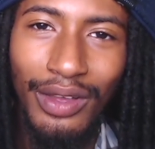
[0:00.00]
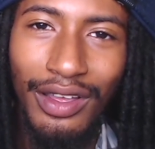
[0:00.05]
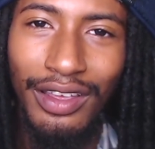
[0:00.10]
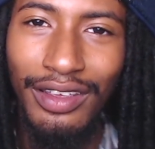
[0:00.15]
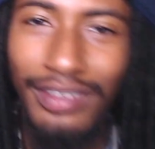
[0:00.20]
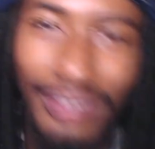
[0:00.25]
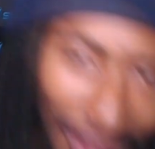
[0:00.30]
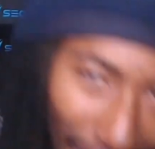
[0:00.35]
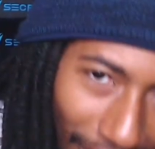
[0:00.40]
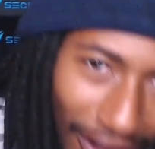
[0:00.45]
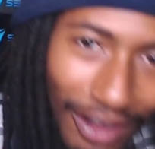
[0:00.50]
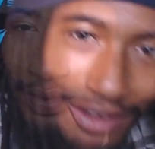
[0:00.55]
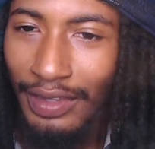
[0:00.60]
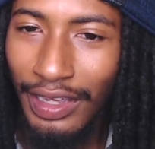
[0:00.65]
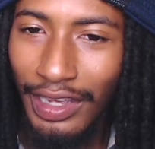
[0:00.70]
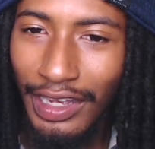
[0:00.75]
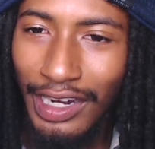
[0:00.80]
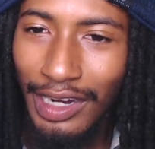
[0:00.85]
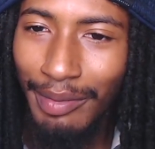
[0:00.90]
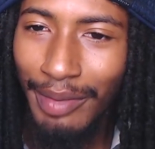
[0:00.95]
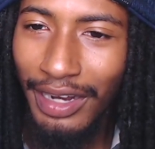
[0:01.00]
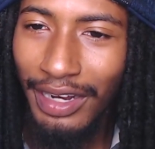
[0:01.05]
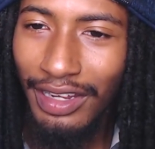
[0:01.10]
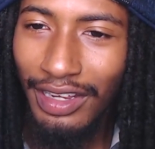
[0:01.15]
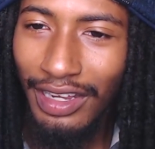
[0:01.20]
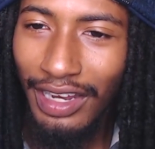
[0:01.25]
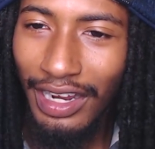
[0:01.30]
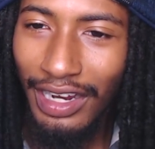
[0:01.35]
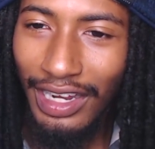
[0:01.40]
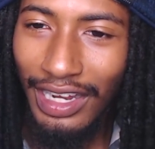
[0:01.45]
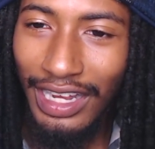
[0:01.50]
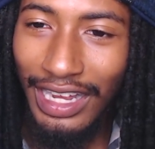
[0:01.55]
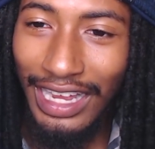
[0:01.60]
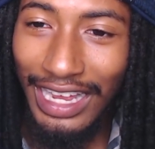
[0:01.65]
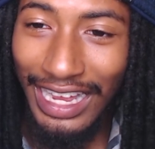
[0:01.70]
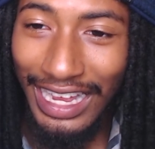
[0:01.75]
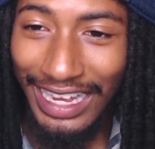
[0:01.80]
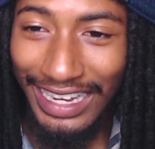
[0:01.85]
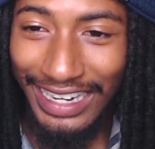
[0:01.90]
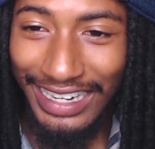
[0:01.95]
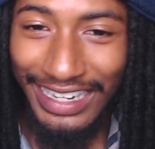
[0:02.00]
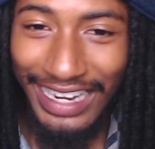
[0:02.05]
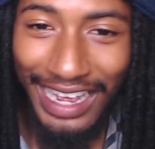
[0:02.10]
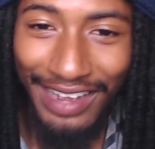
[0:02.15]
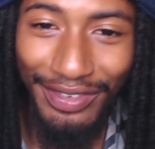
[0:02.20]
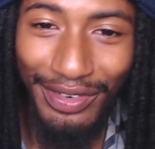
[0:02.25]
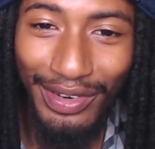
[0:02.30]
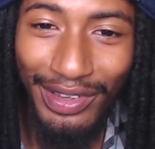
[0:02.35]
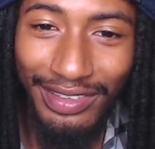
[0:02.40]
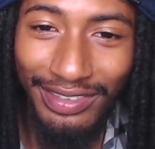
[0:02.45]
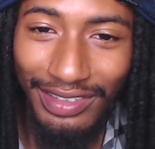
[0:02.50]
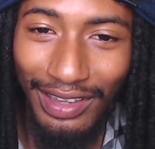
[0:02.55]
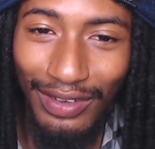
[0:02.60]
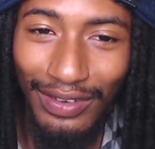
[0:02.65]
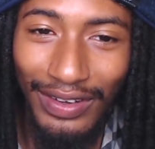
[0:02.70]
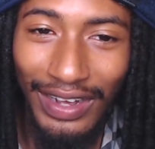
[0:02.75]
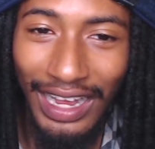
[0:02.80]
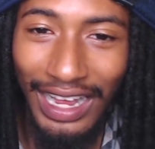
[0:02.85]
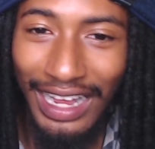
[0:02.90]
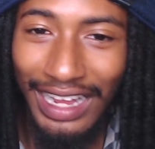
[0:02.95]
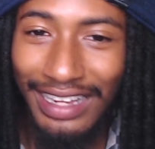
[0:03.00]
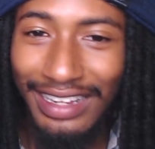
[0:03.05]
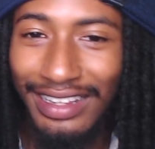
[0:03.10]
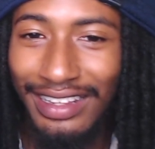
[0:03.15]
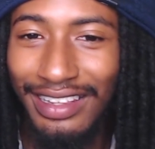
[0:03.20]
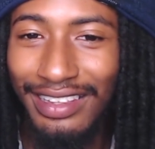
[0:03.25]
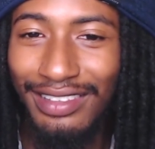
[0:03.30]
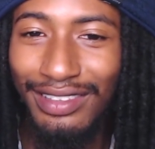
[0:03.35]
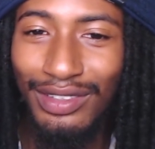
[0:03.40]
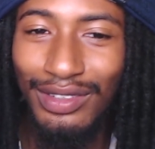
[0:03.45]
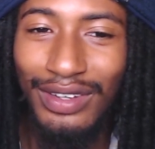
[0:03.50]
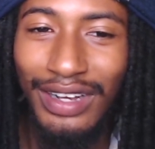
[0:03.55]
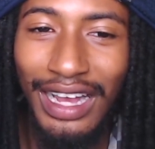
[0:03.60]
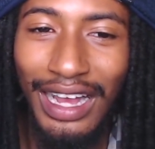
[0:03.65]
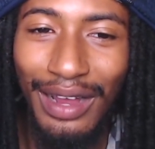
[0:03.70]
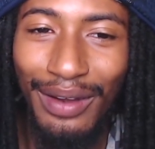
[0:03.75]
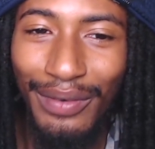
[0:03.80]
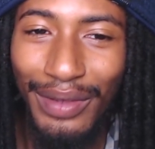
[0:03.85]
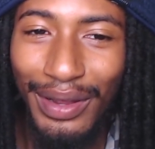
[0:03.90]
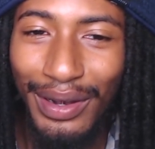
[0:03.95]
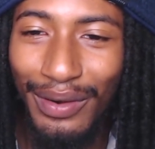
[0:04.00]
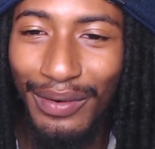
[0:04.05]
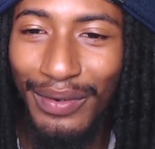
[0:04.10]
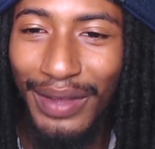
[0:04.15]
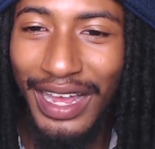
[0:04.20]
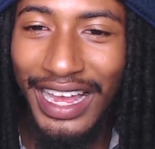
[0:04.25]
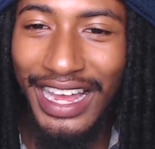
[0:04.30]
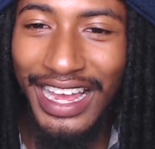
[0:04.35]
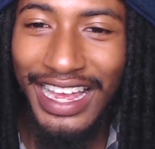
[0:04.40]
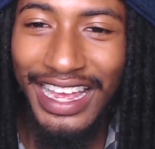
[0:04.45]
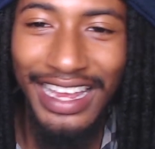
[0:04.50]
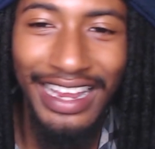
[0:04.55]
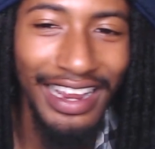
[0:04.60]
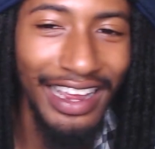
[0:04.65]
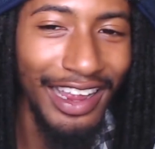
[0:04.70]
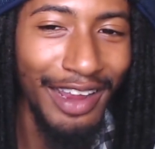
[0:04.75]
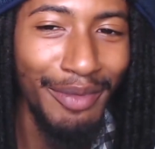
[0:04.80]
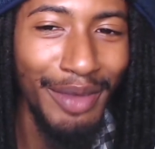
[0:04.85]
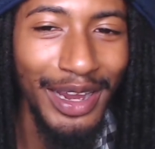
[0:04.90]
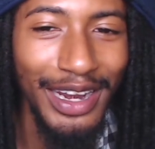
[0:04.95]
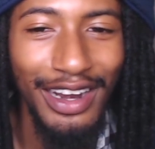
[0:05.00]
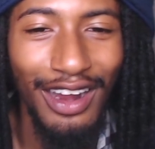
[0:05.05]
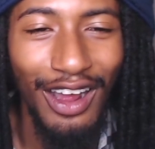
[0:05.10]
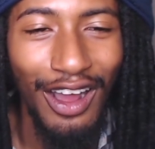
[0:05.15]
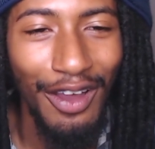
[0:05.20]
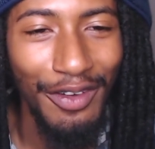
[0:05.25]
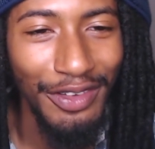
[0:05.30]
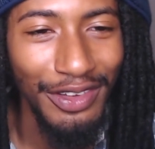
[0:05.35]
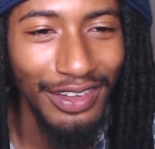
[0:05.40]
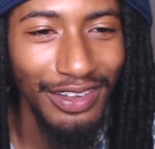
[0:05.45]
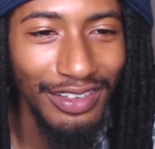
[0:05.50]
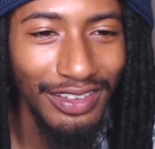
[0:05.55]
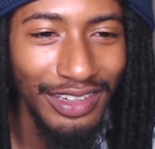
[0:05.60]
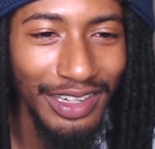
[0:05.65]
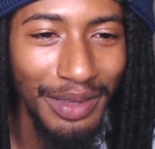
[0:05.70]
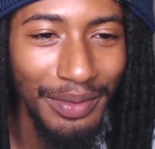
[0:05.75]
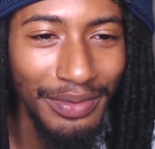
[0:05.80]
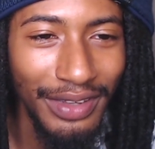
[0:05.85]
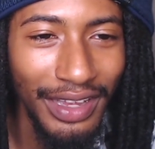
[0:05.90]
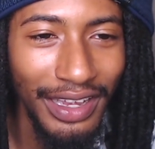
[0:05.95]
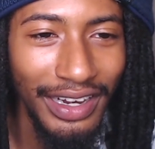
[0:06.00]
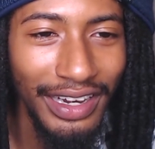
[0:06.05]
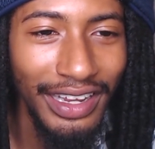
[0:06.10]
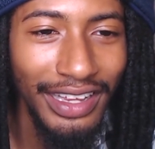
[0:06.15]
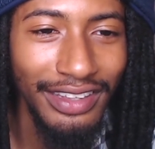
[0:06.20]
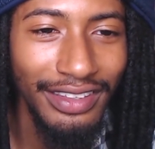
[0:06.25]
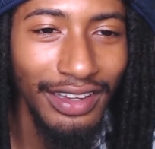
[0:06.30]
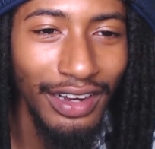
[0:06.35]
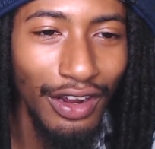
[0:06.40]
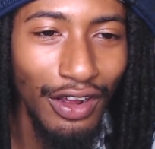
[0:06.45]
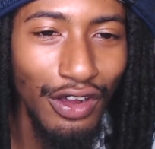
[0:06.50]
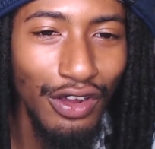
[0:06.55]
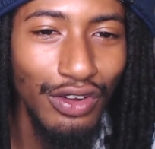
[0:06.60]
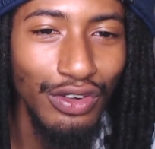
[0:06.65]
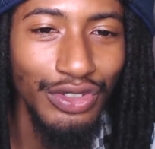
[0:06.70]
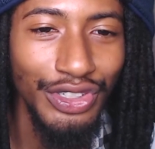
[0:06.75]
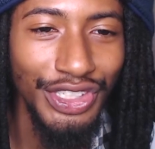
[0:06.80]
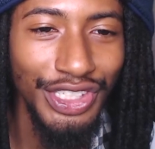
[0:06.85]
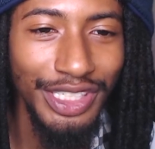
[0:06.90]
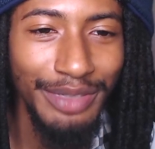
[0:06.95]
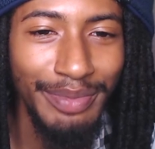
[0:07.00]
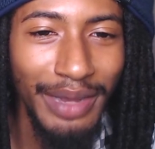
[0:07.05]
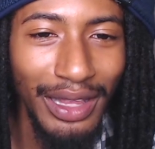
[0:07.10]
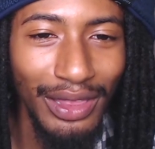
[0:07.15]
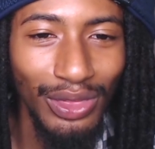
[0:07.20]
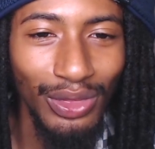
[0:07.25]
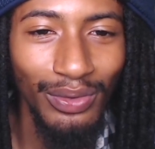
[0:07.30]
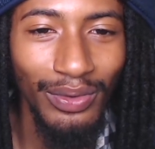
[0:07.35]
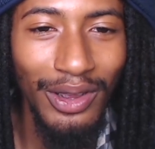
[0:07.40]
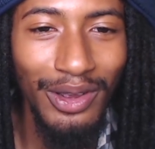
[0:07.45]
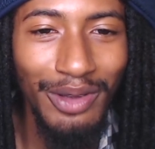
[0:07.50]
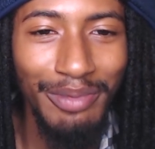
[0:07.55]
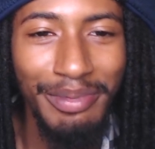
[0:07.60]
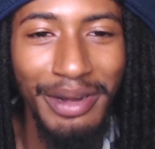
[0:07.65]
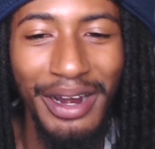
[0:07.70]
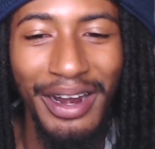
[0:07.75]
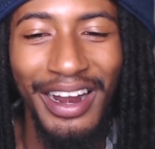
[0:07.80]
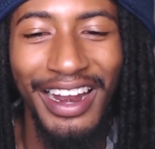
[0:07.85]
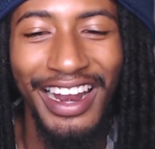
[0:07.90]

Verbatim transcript: Soft. Everybody looking like, ah, Denver is so hot. It's too hot. Run away. Everybody in the office is dipset. He said, oh, shit, my throat burned.